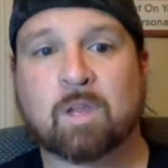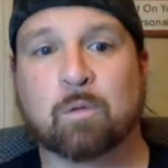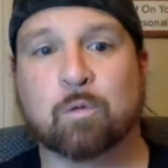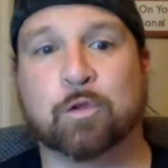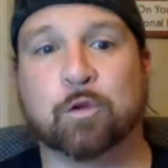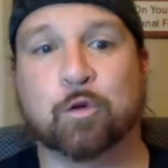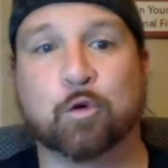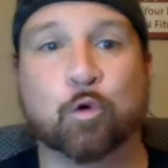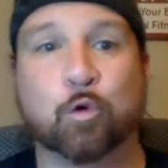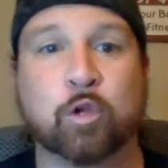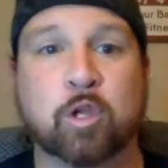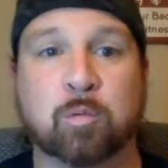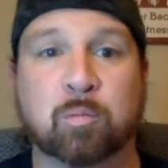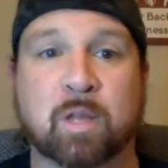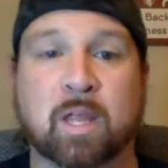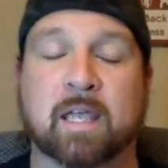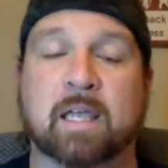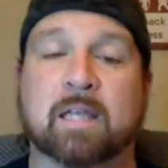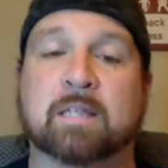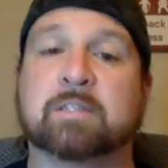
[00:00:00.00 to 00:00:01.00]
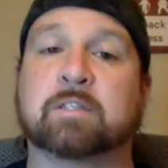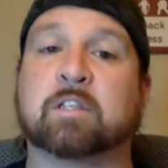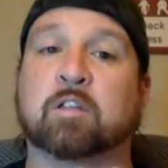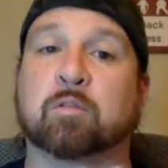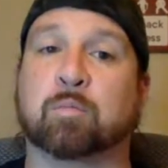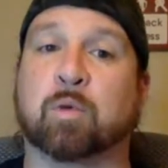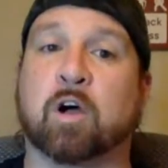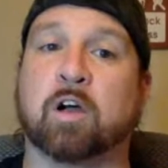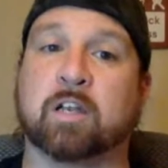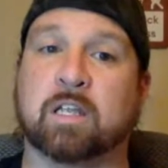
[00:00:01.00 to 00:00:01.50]
with the cooling blanket, so
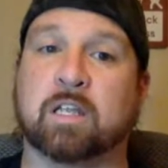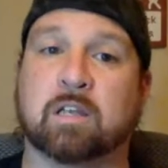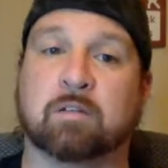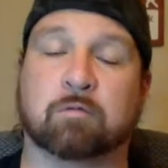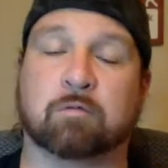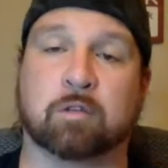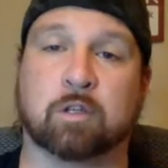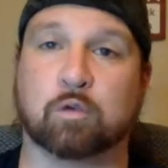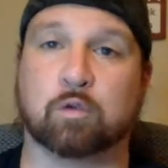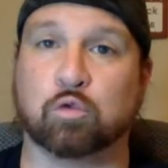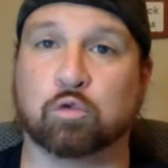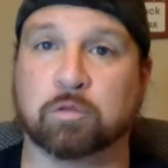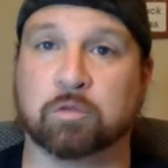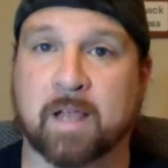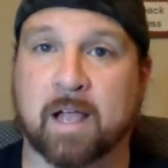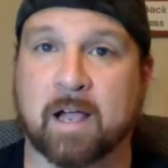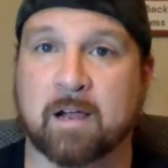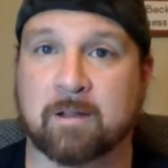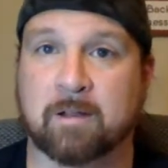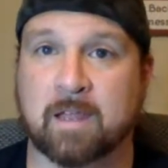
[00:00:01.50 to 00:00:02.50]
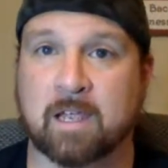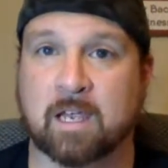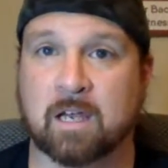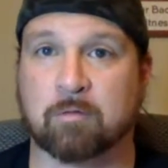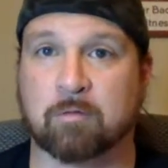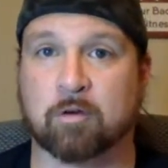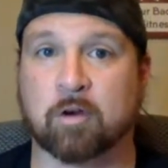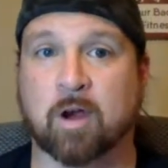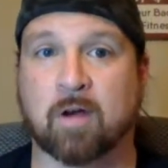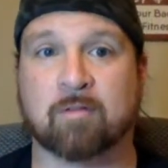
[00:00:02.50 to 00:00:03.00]
the body can really cool down and they
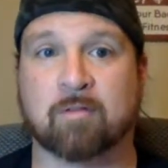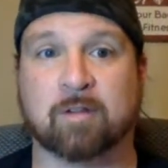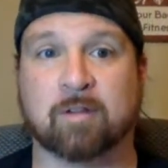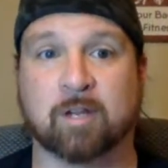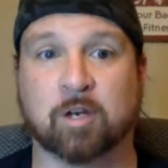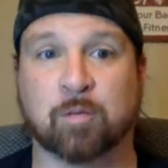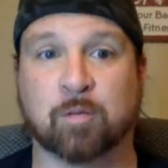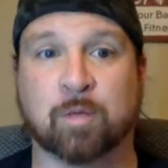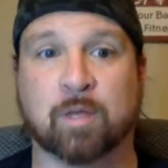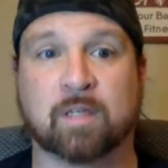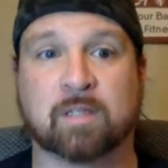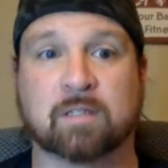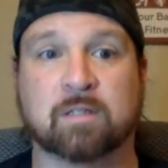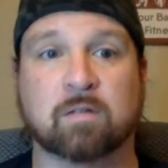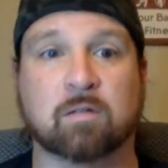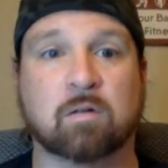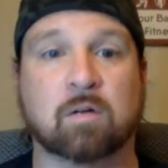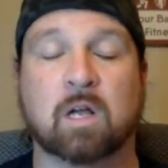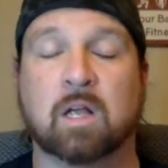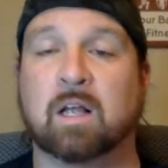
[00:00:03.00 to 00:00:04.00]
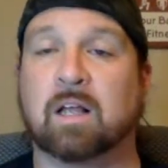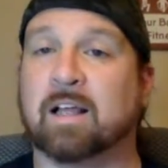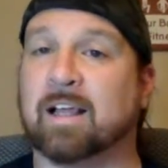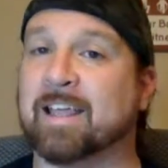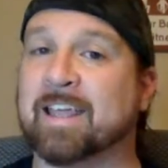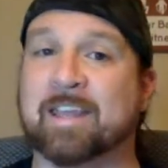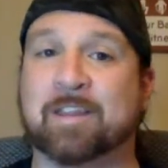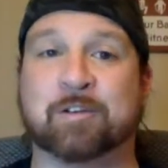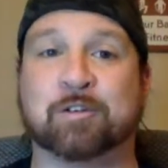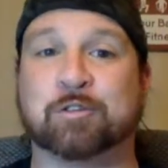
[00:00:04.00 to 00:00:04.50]
can recover a little bit. So
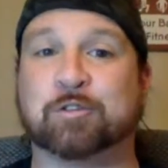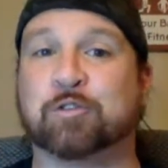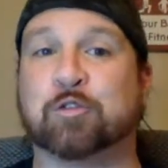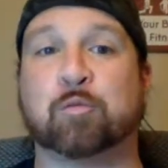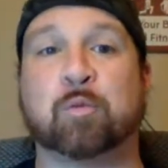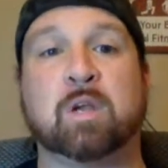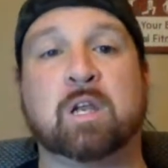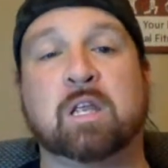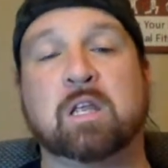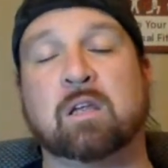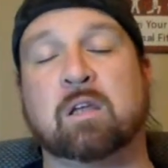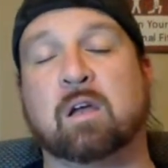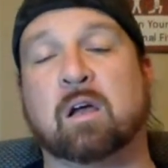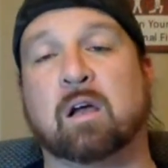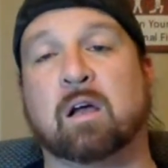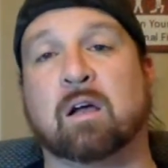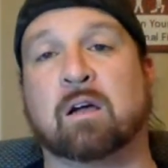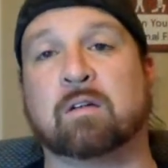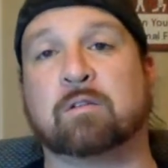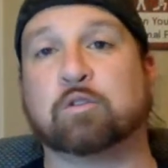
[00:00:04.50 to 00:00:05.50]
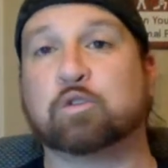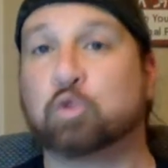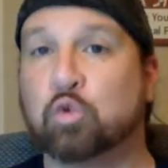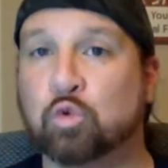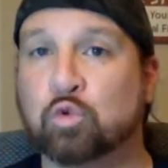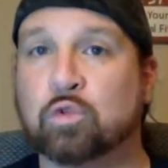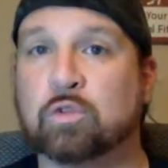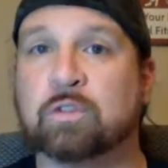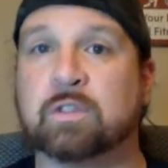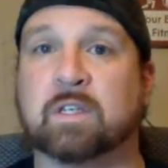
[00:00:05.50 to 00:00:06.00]
again, there's so many
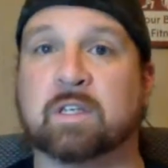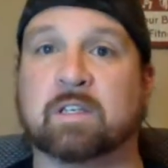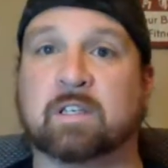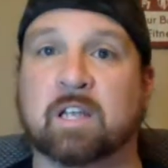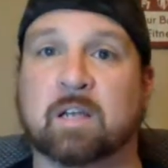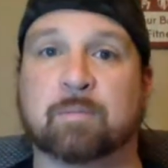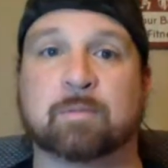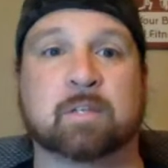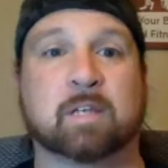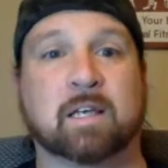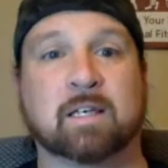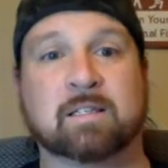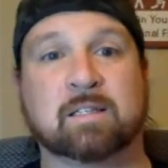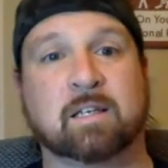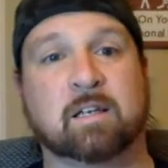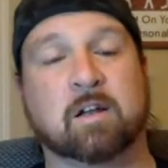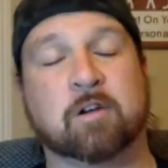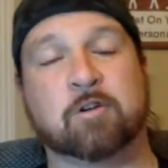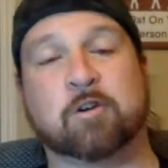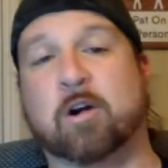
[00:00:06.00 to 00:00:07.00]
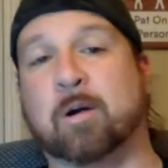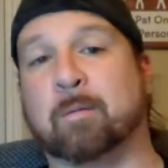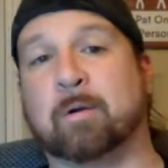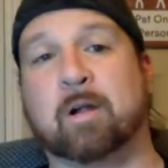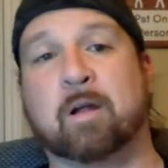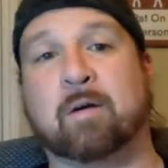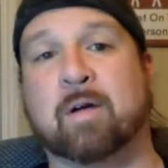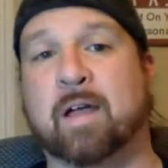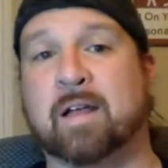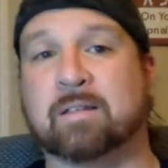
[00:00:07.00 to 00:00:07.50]
tools and tips. Like I said, Under Armour
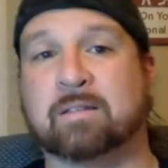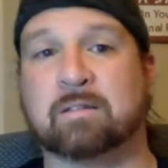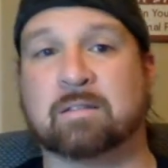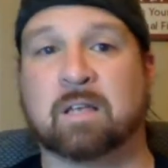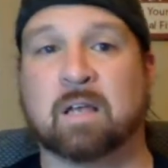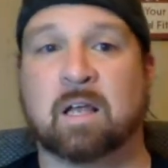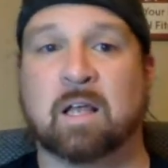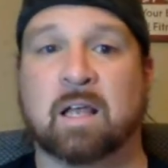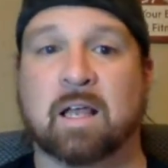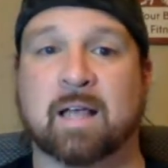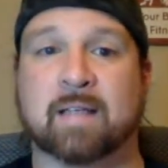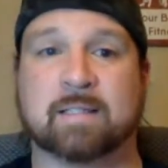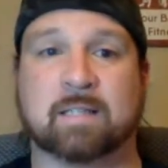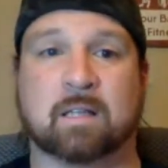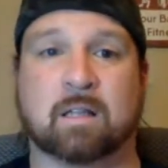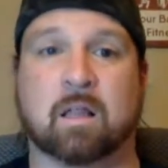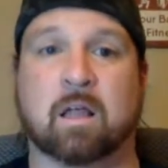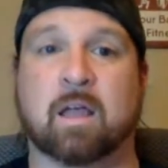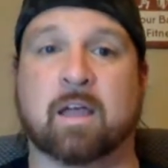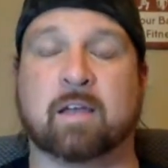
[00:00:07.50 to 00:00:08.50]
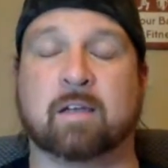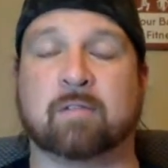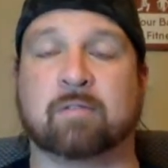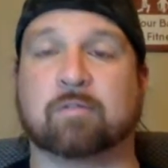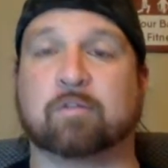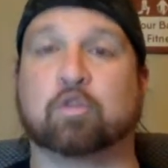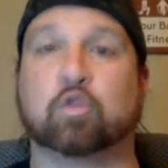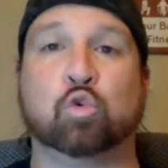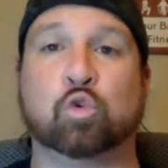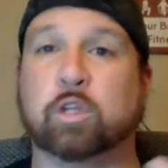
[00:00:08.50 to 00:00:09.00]
now has a line
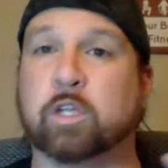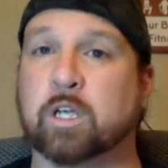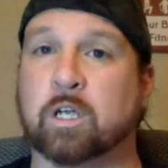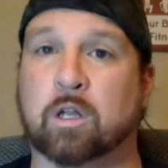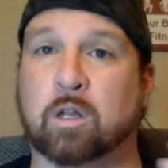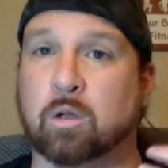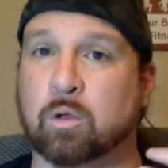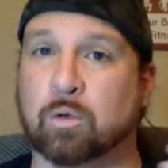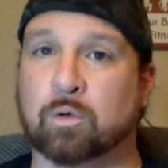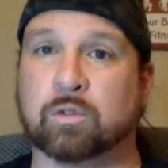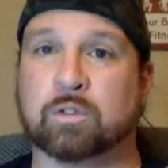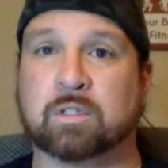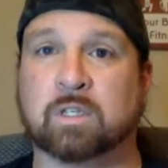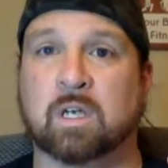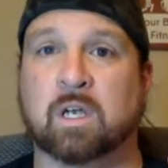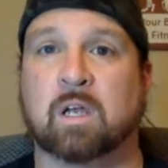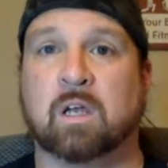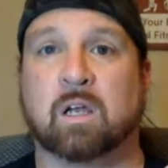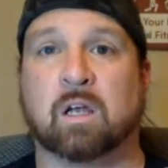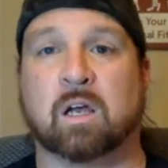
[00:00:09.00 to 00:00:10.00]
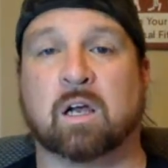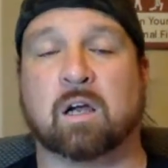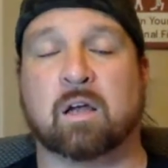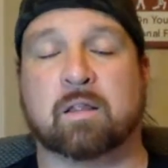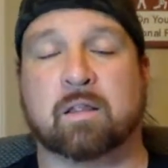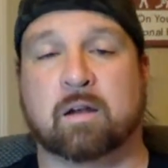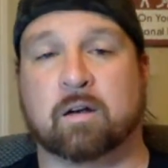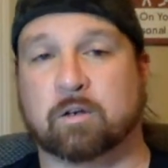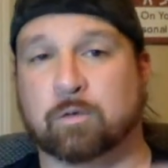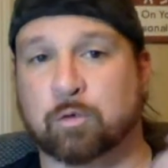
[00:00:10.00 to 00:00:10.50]
of cooling clothes
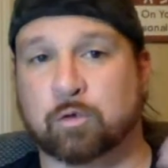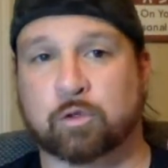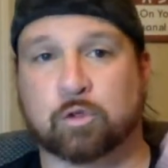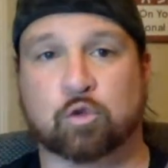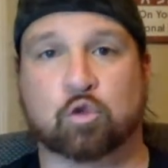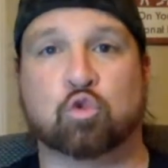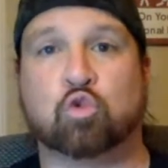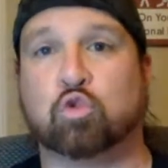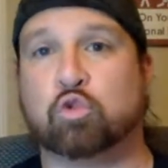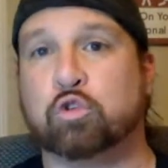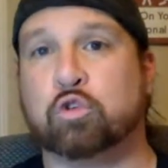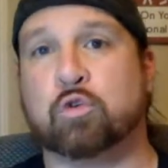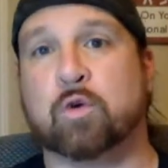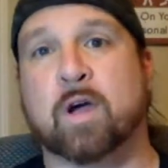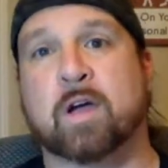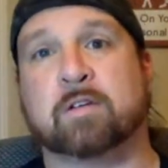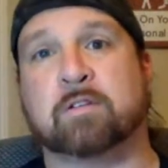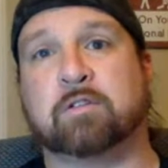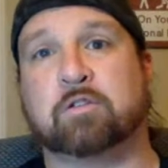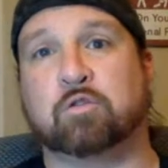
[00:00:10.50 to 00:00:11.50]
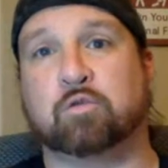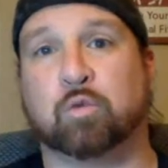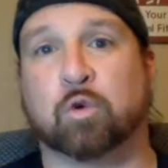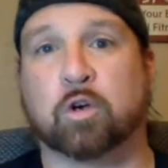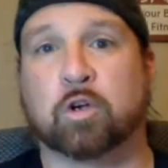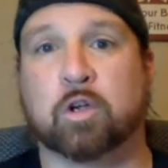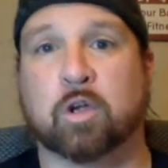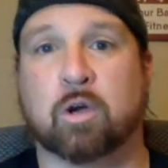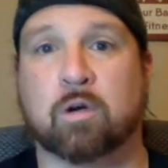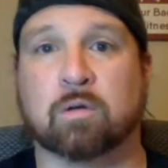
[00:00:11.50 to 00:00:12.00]
that are supposed to cool you as you
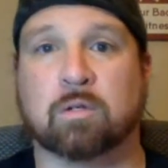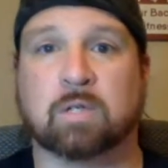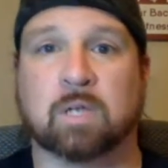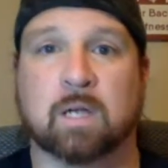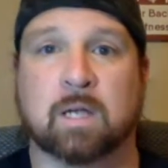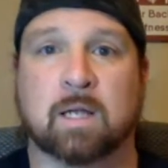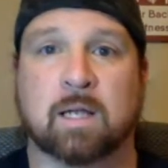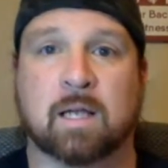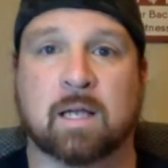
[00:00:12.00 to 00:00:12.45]
work out.